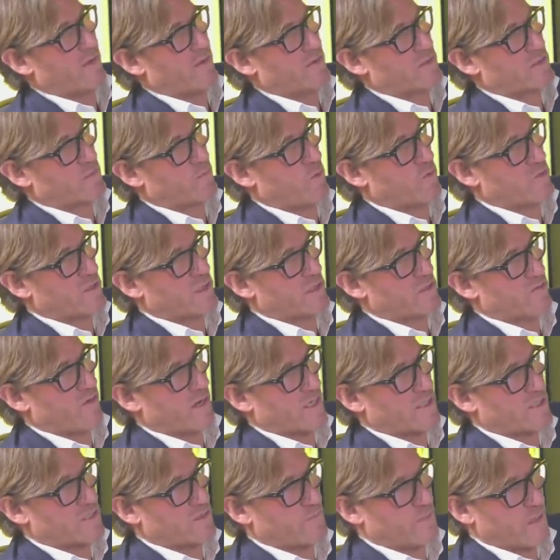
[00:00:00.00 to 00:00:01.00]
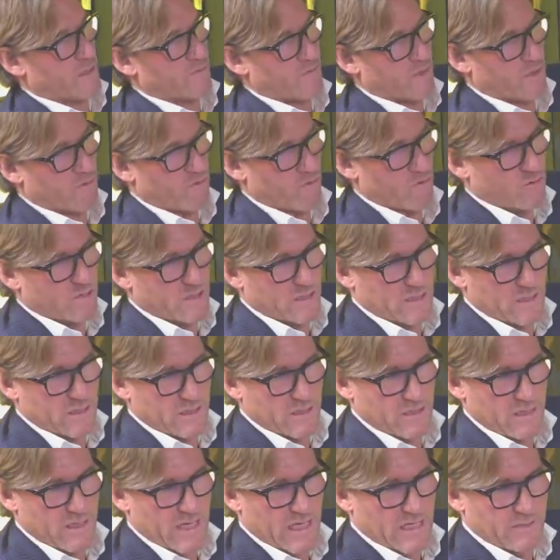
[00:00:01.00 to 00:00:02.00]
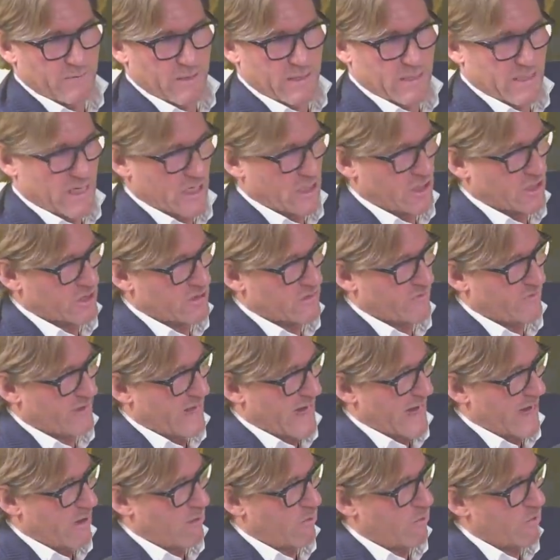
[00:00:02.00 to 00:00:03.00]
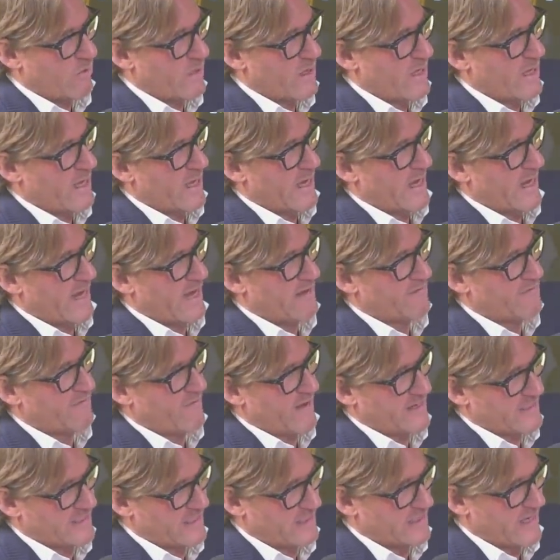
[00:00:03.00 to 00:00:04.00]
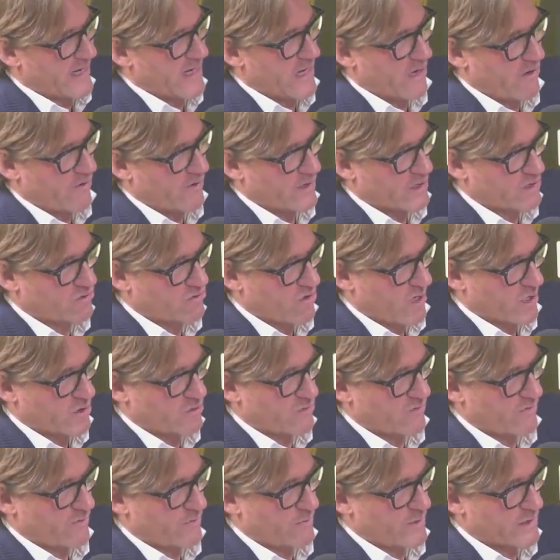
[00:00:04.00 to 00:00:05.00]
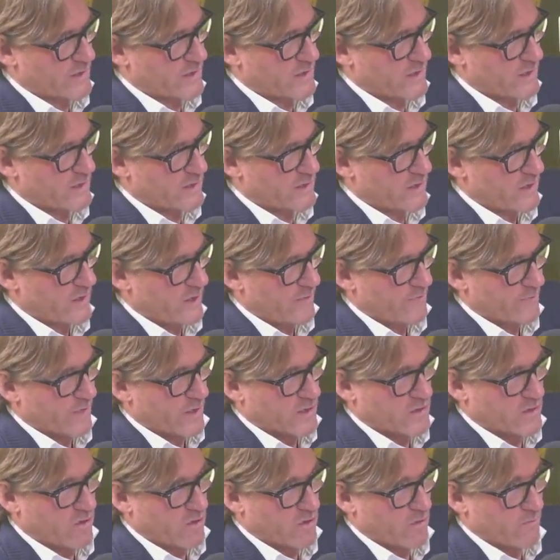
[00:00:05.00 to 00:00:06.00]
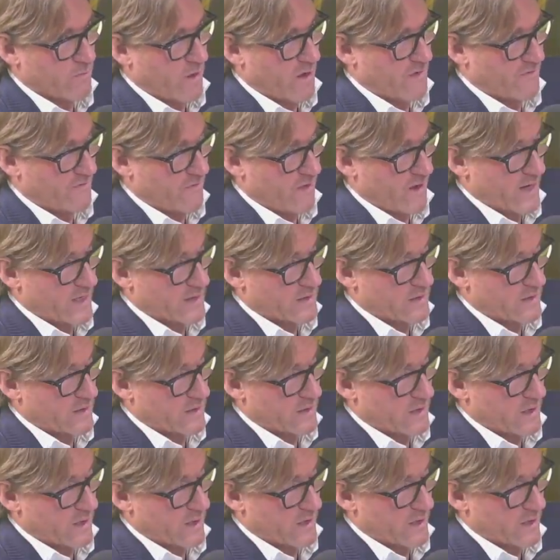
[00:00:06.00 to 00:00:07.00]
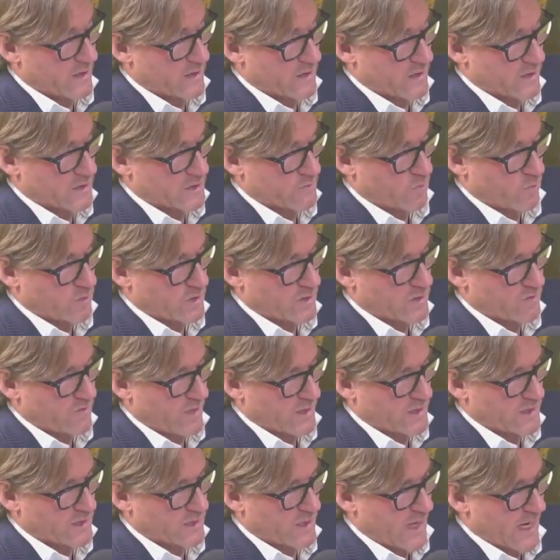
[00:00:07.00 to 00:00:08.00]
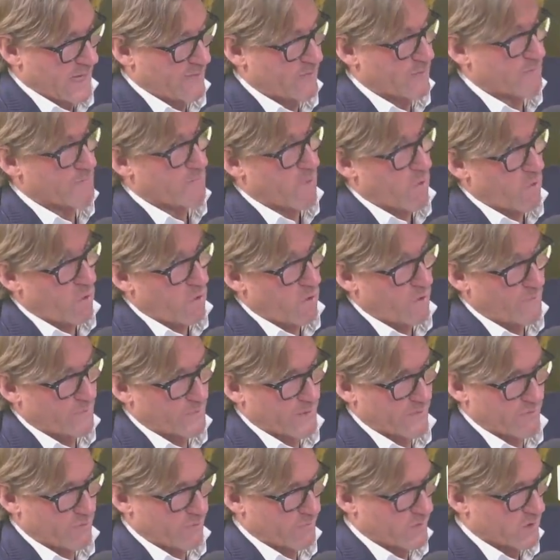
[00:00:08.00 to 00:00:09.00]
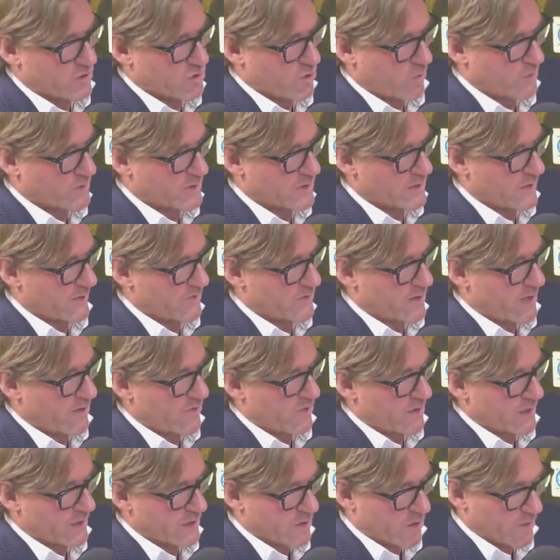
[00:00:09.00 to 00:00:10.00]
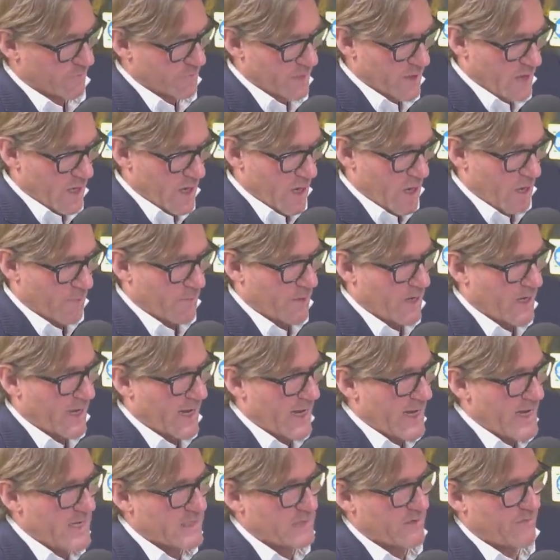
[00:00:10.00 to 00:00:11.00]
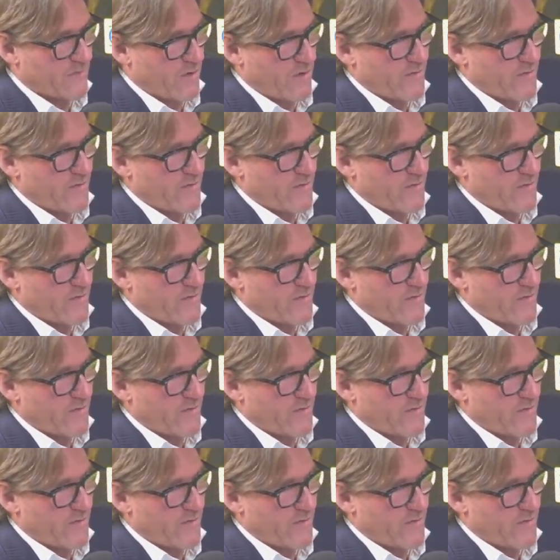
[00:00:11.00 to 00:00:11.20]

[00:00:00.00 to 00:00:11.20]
that sporting directors are being recruited and the expectations of how invested they are in a structure of a business. So you might find that sporting directors get even more from the jobs than they've currently got. But he is a